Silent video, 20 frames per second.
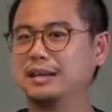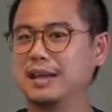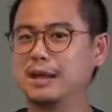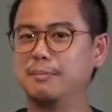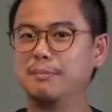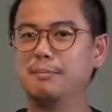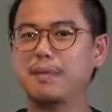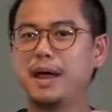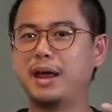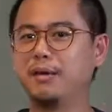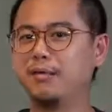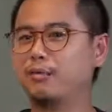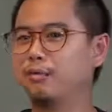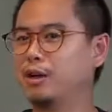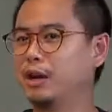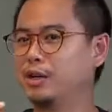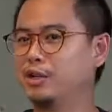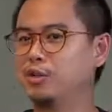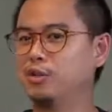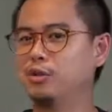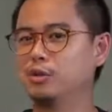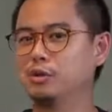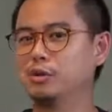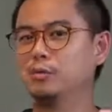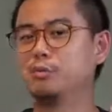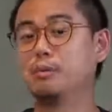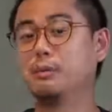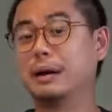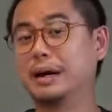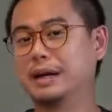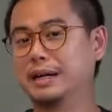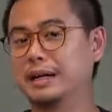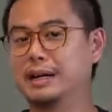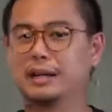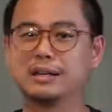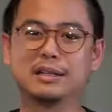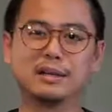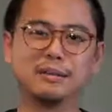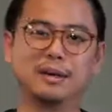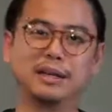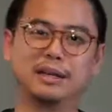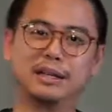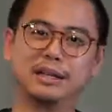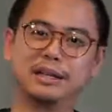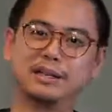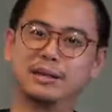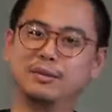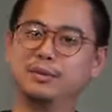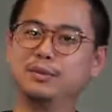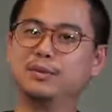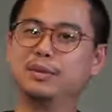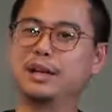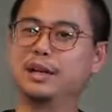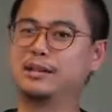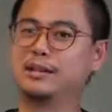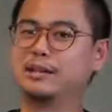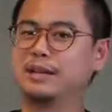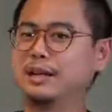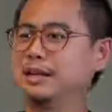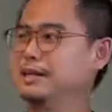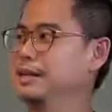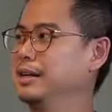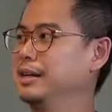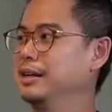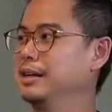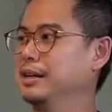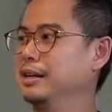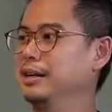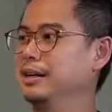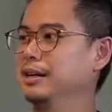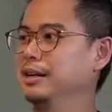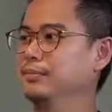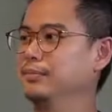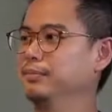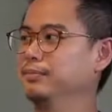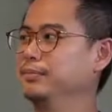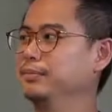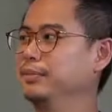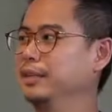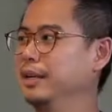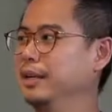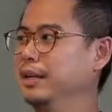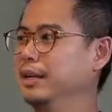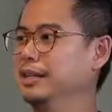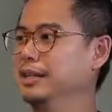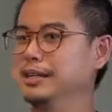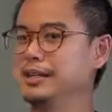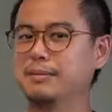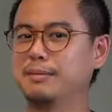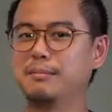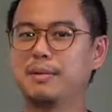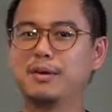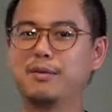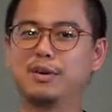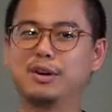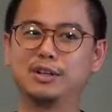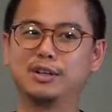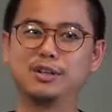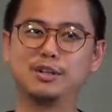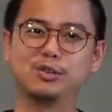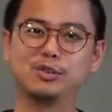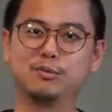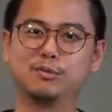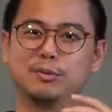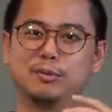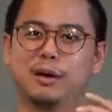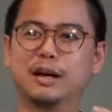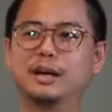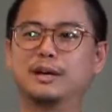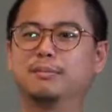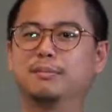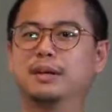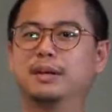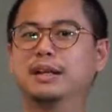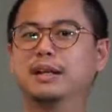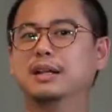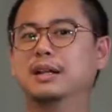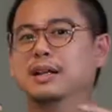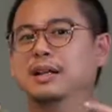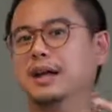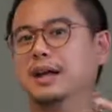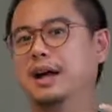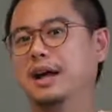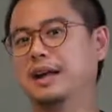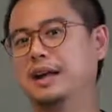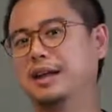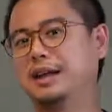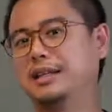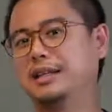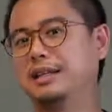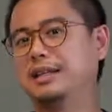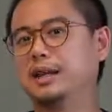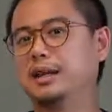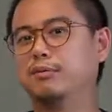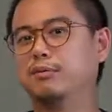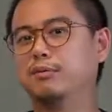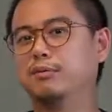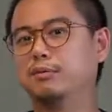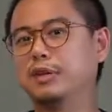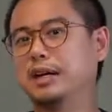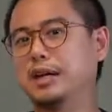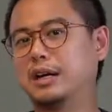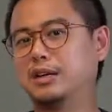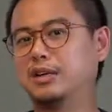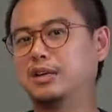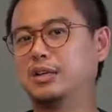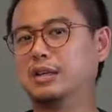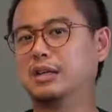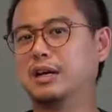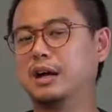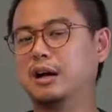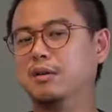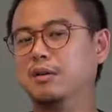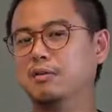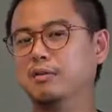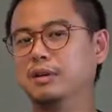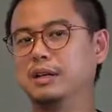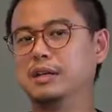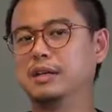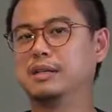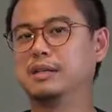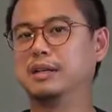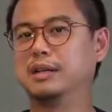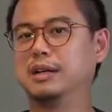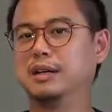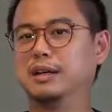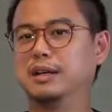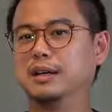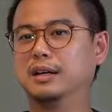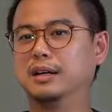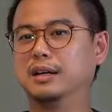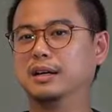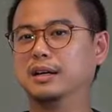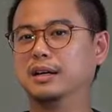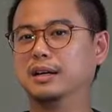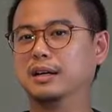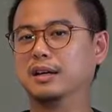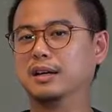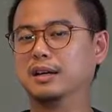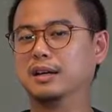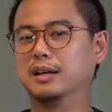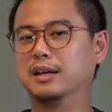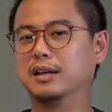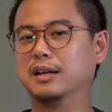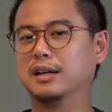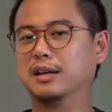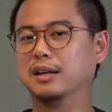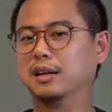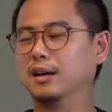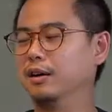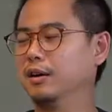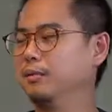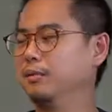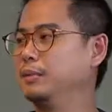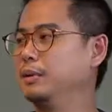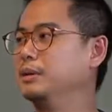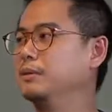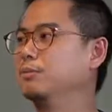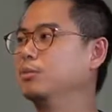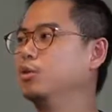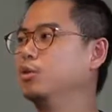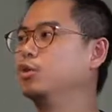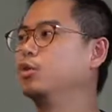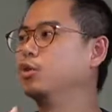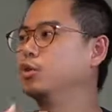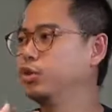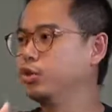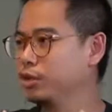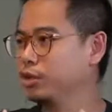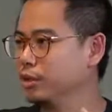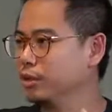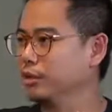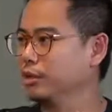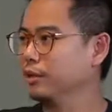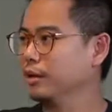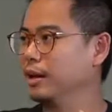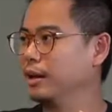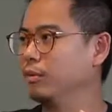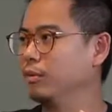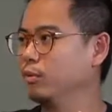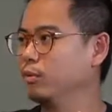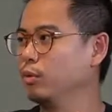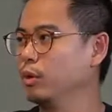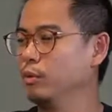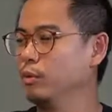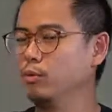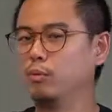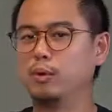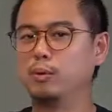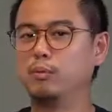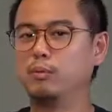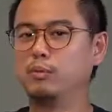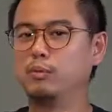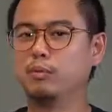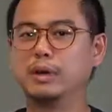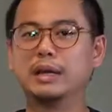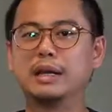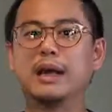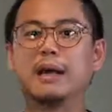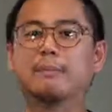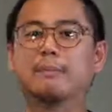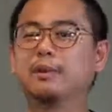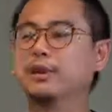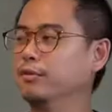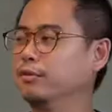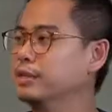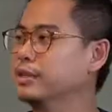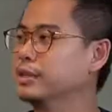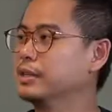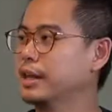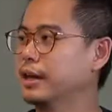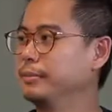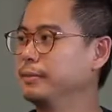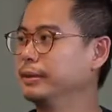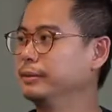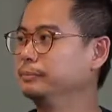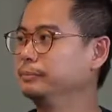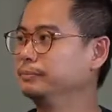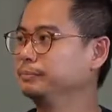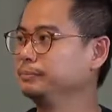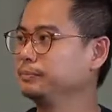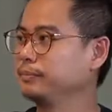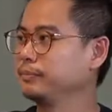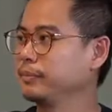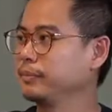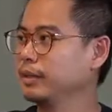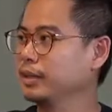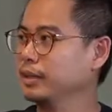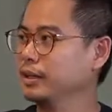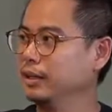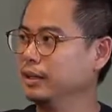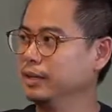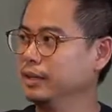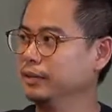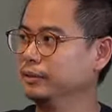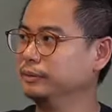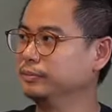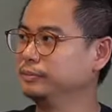mad rush to the supermarket, except I think some of you guys last night did some mad rushes to supermarket. But I think that reaction now is a bit more cushioned than when it happened the first time. Yeah.